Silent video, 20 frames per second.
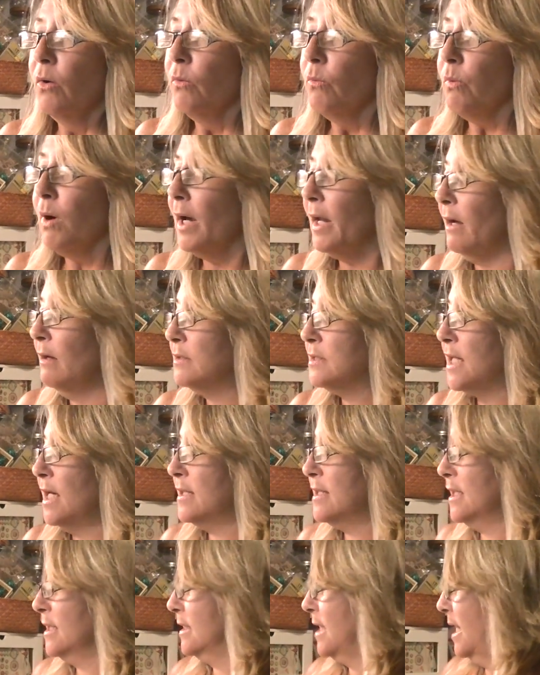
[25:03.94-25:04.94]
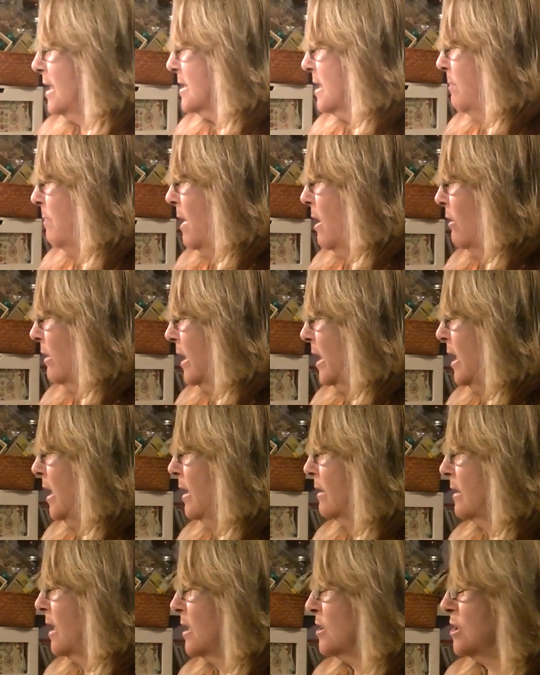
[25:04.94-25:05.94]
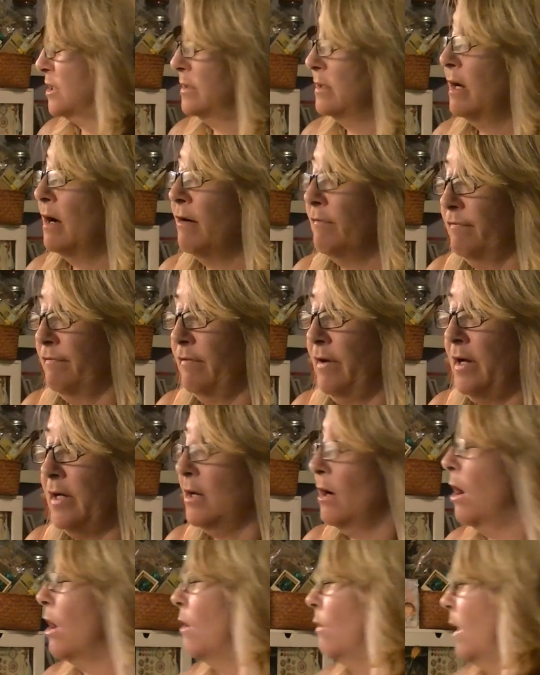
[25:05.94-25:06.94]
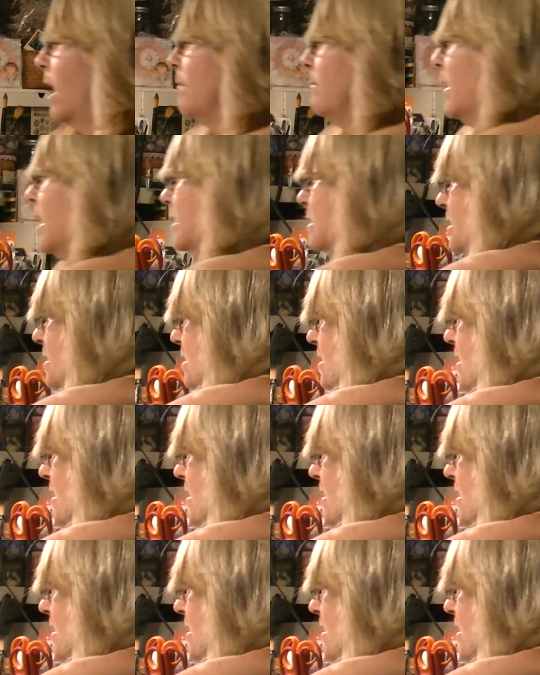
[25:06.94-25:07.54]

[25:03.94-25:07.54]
What else? I think that's about it. That's enough, right? Oh, I made this